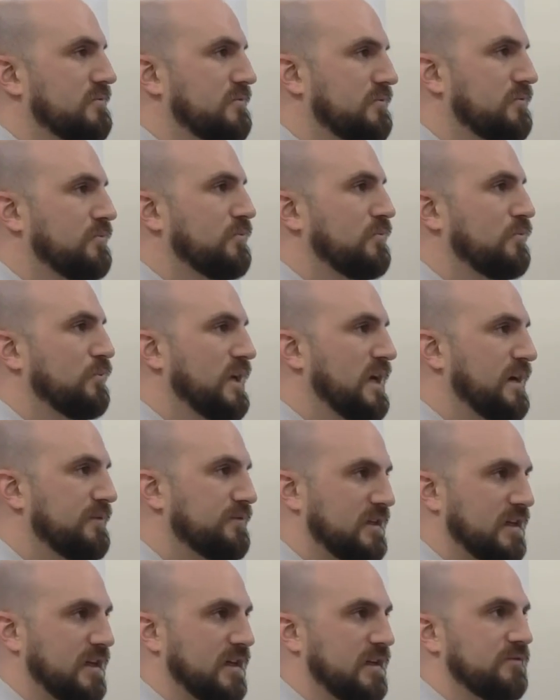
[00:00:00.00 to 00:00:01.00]
yeah, we and have we,
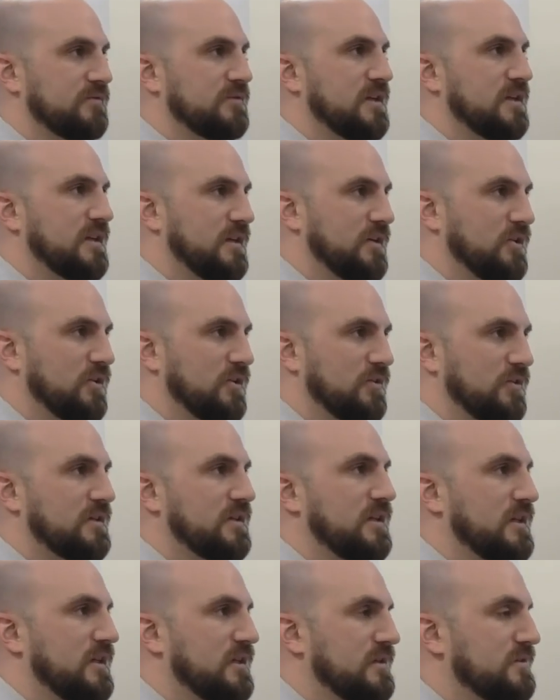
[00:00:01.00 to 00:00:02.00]
to kind of take care of the
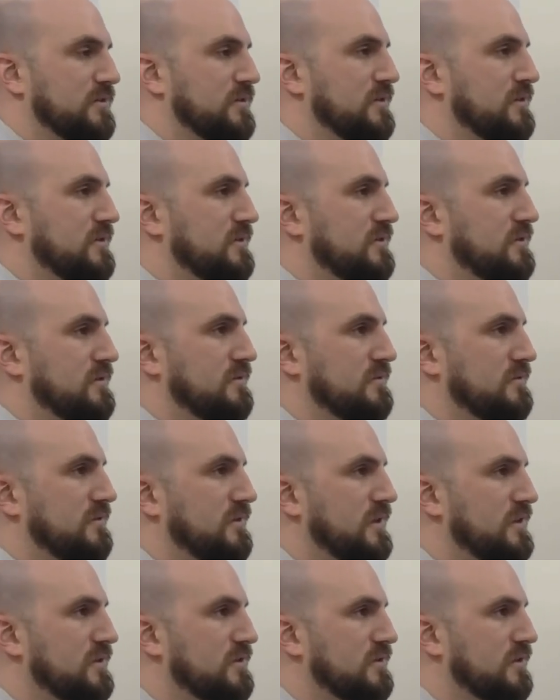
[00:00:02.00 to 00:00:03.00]
king because he's
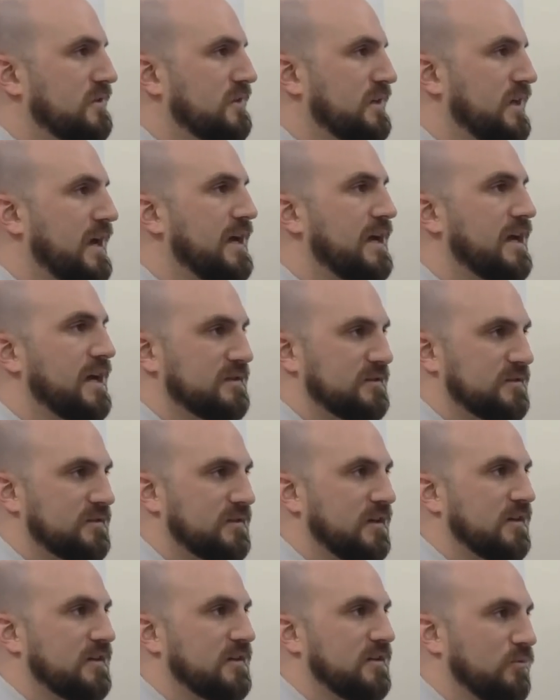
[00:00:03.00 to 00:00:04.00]
he's not, Ahaz is
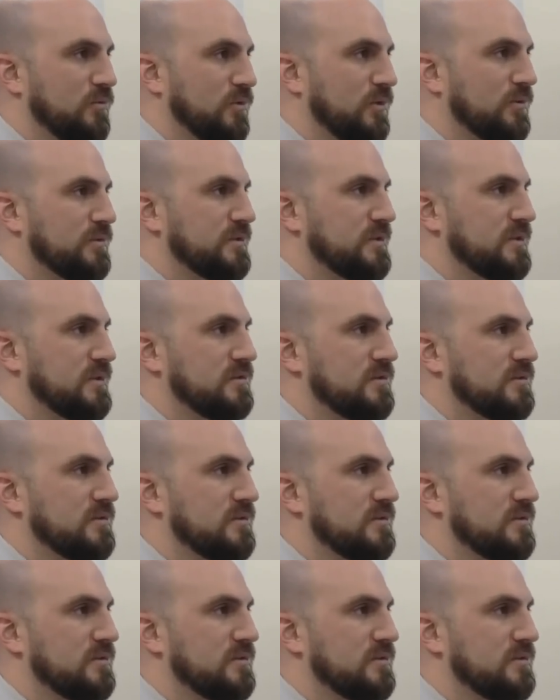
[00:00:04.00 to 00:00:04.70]
not going to work with us.